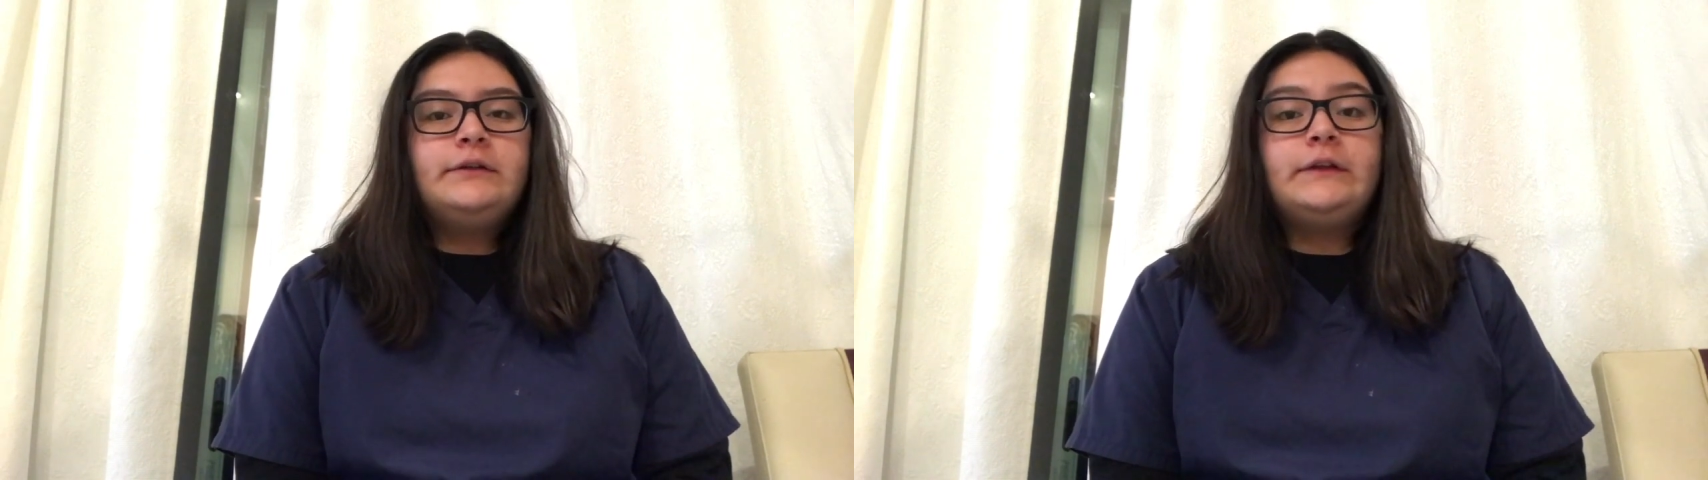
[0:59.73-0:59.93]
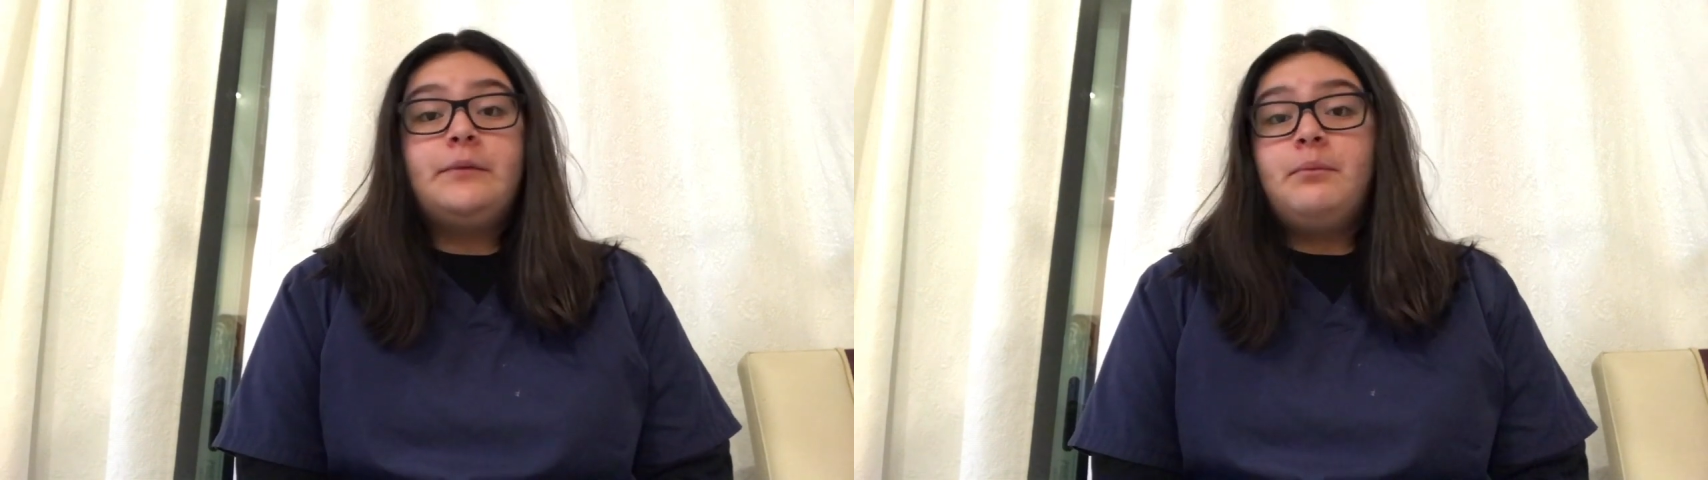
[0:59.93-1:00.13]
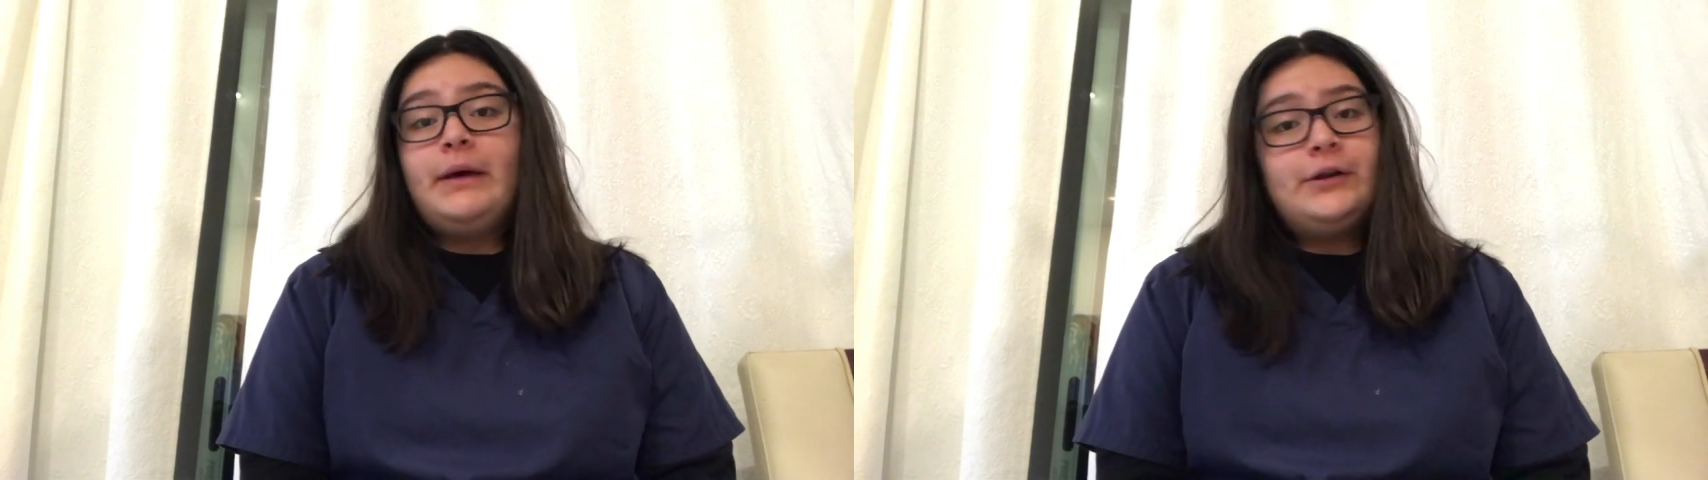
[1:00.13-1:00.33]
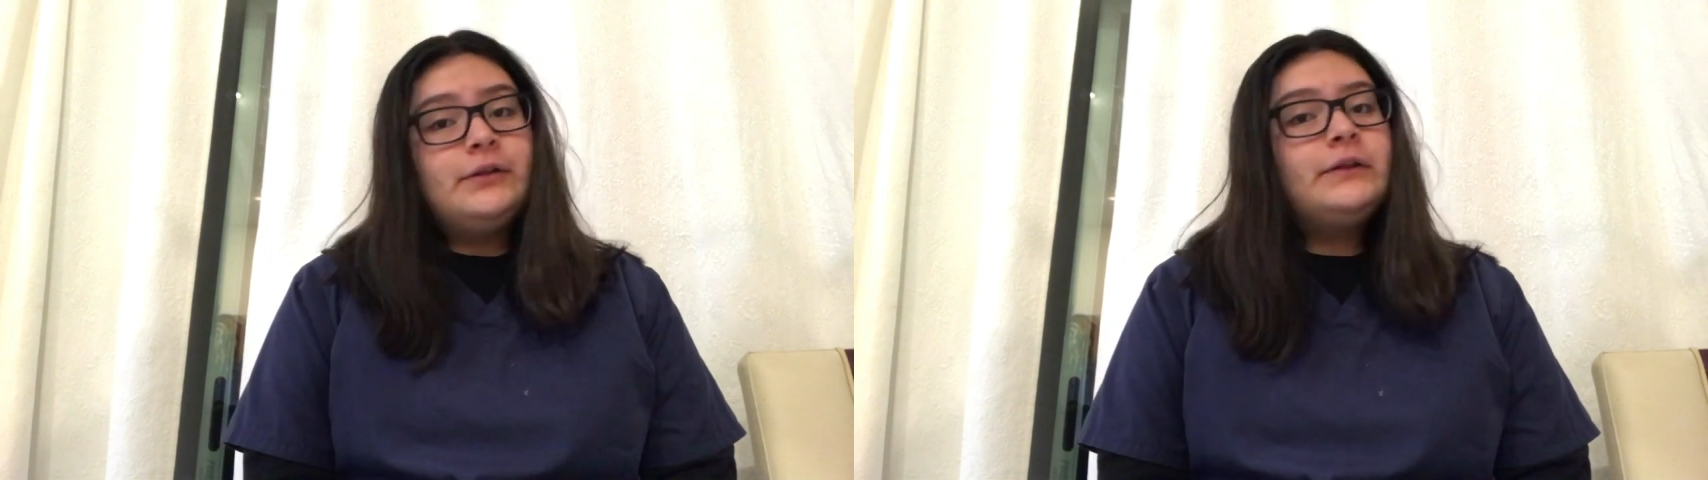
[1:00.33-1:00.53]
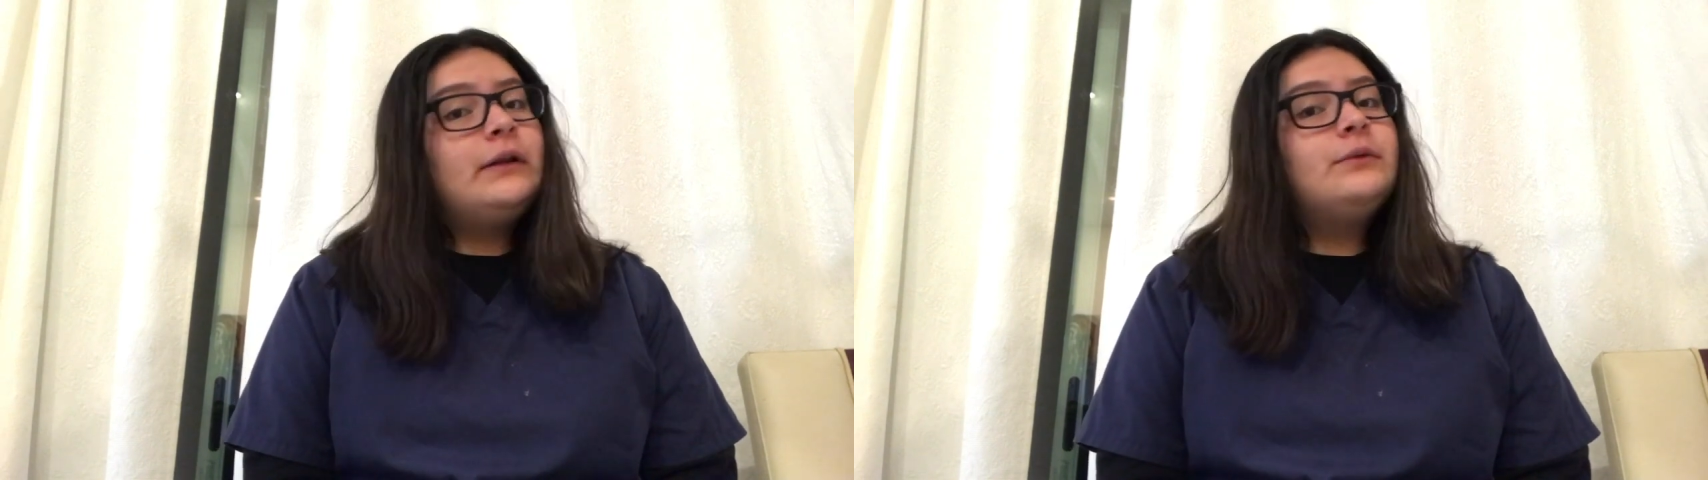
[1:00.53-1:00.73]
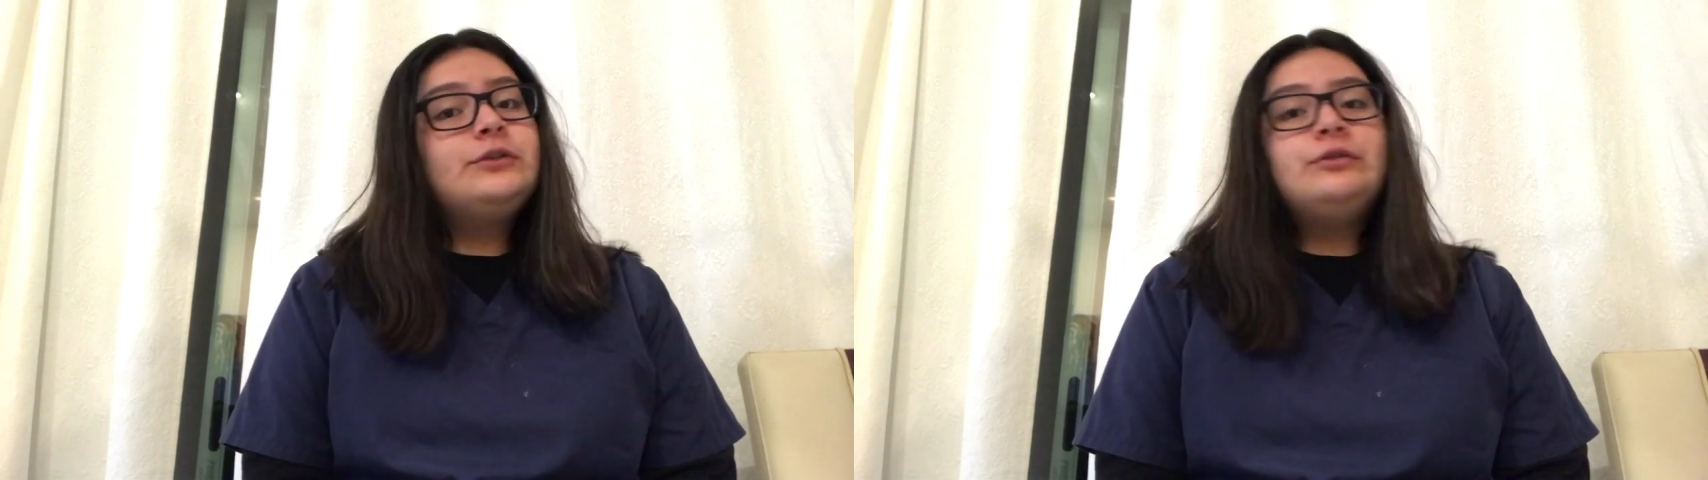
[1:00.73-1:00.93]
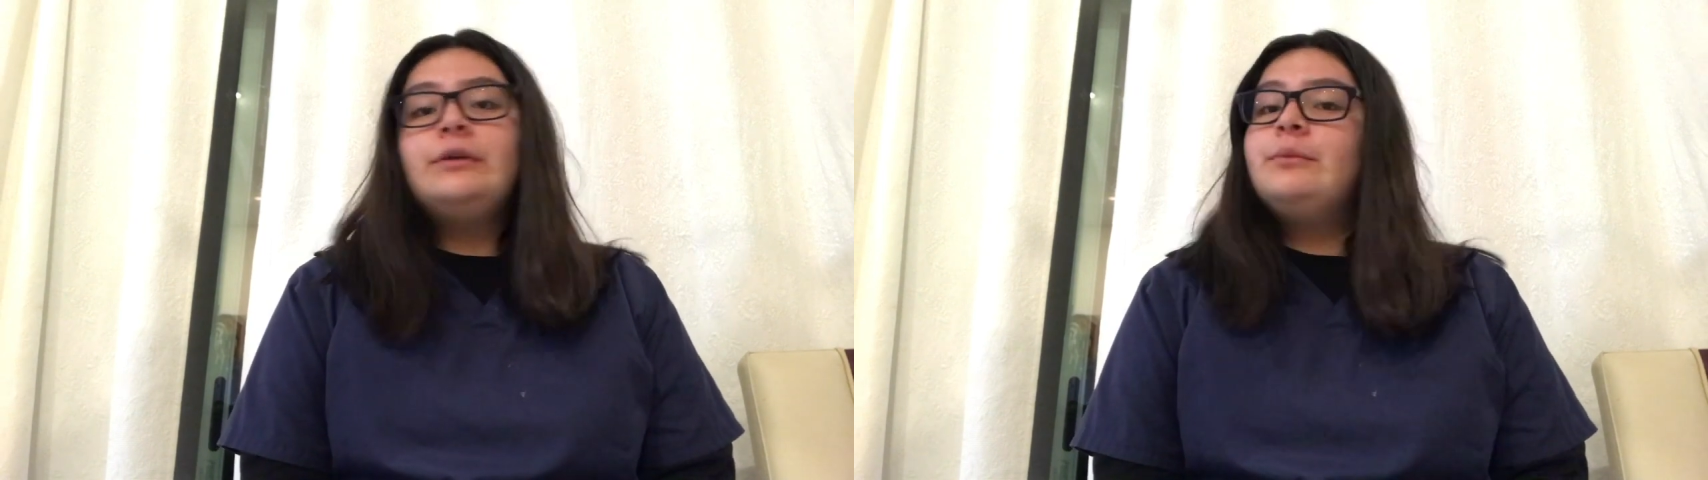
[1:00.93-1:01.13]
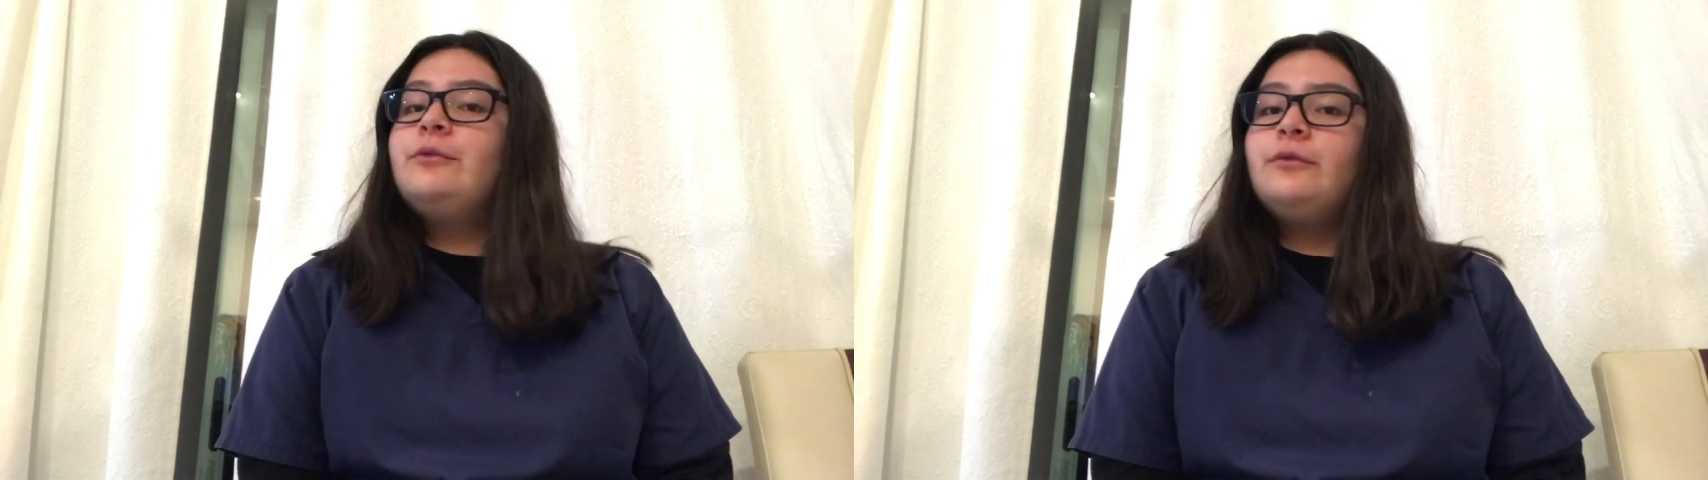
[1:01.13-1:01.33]
done better than I was
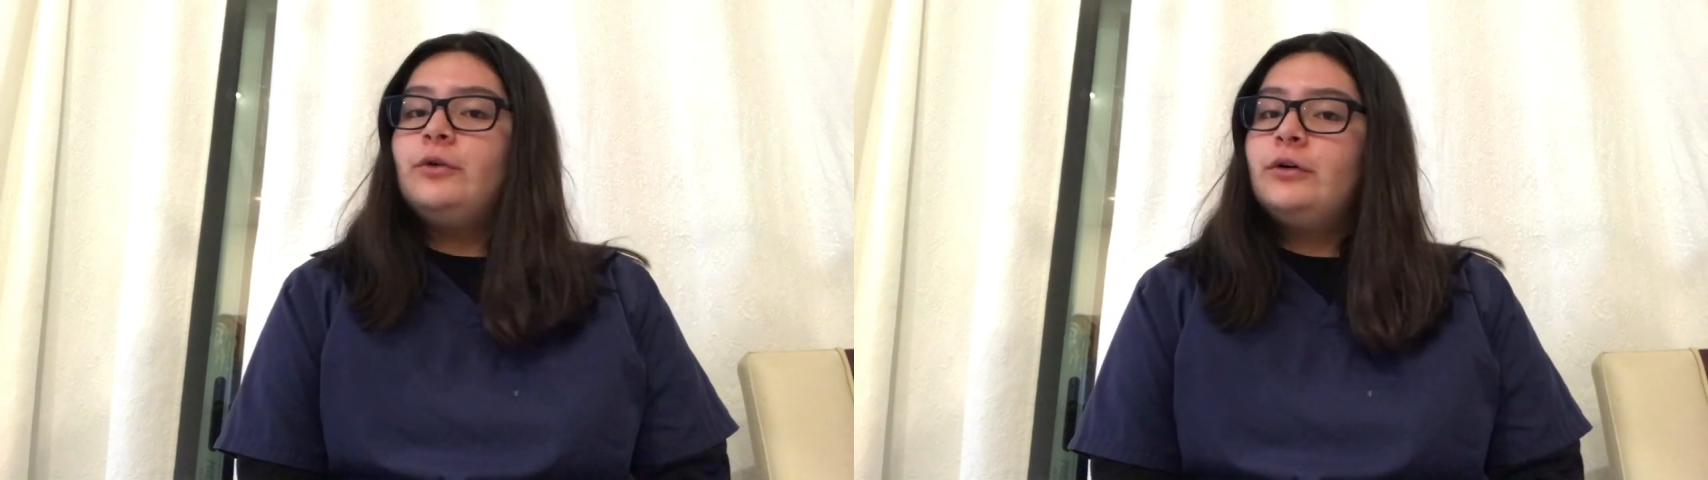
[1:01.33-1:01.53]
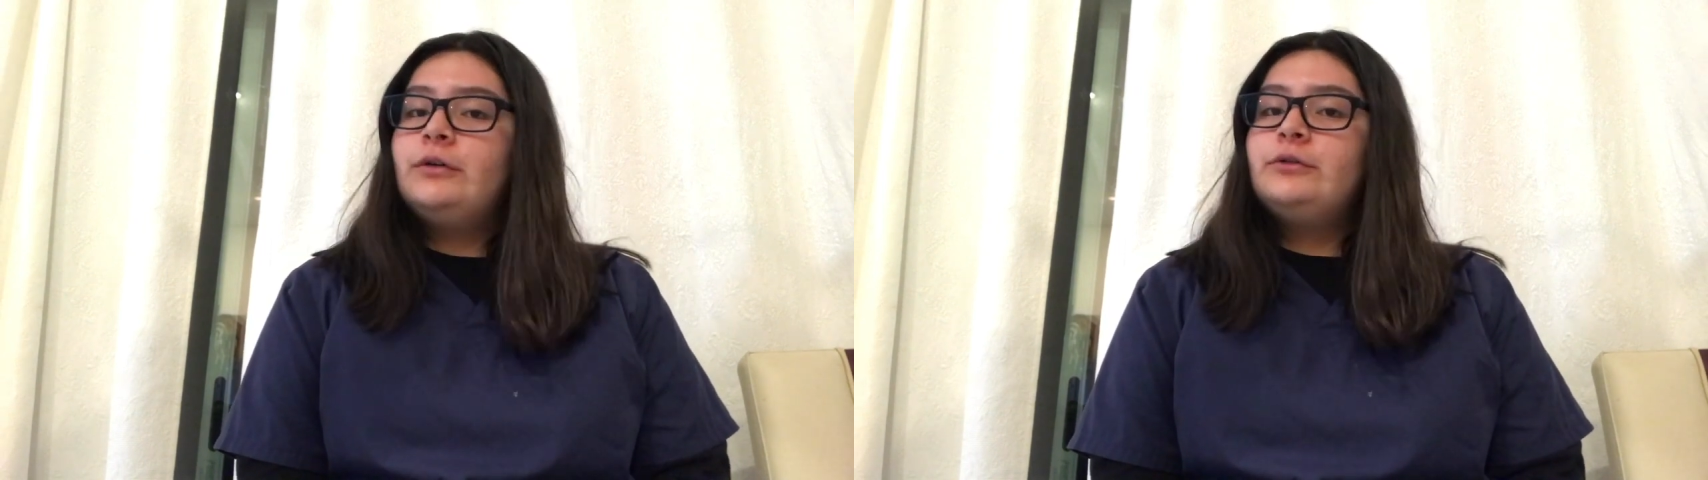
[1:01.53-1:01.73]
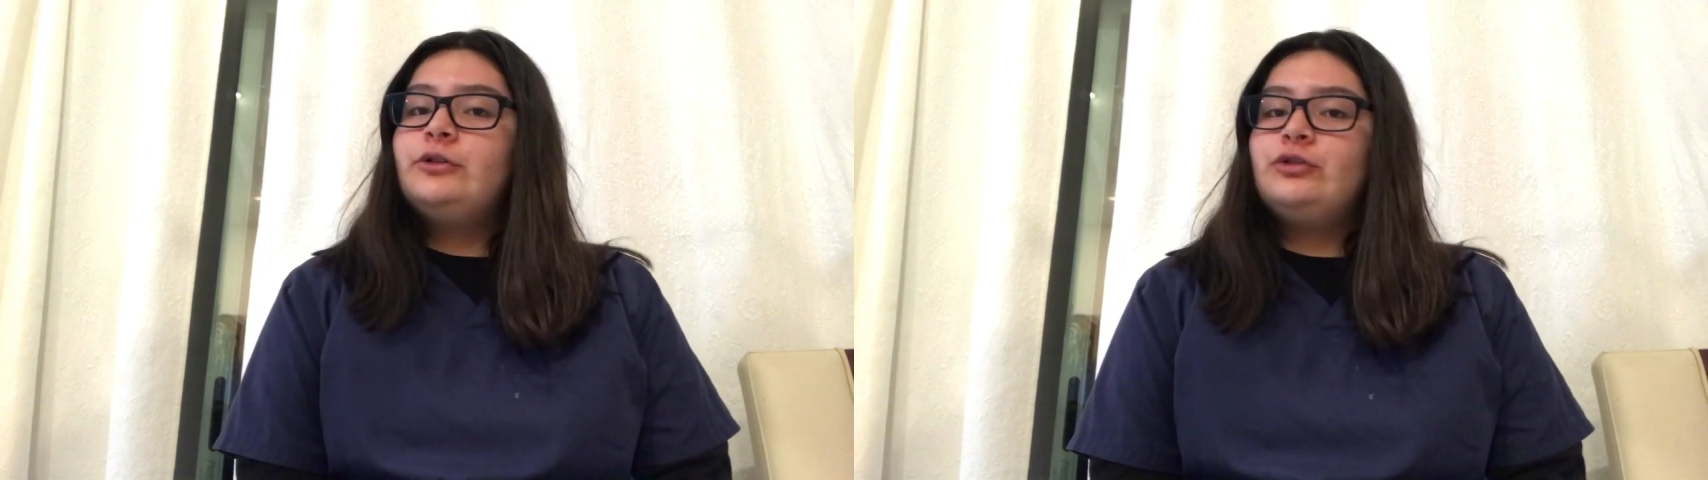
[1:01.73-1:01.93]
doing before,